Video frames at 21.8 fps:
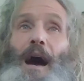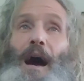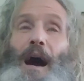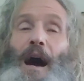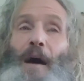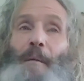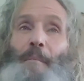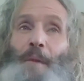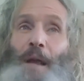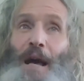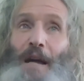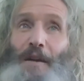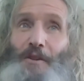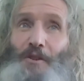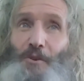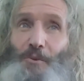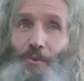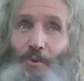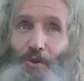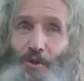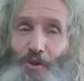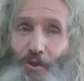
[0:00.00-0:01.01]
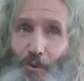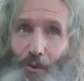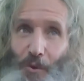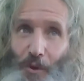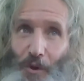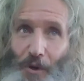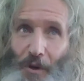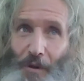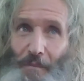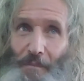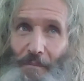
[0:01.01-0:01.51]
I'm not too
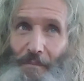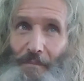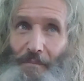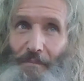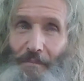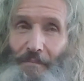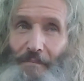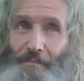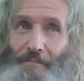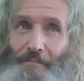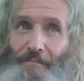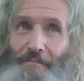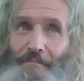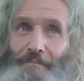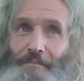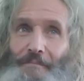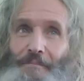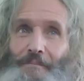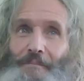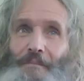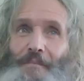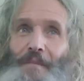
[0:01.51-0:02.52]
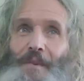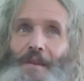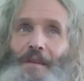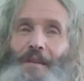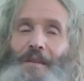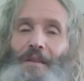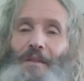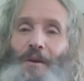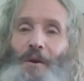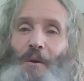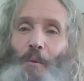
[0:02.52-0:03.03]
sure
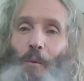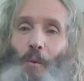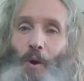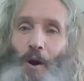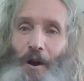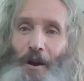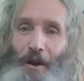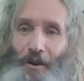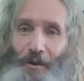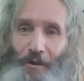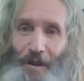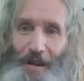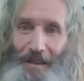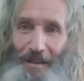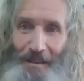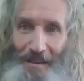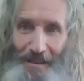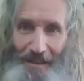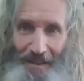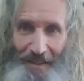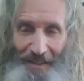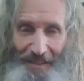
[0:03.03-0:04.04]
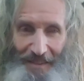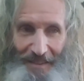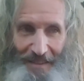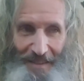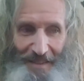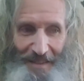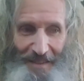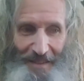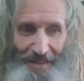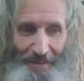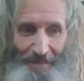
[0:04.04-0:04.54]
that watering
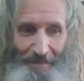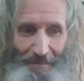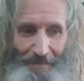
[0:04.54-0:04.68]
lawns,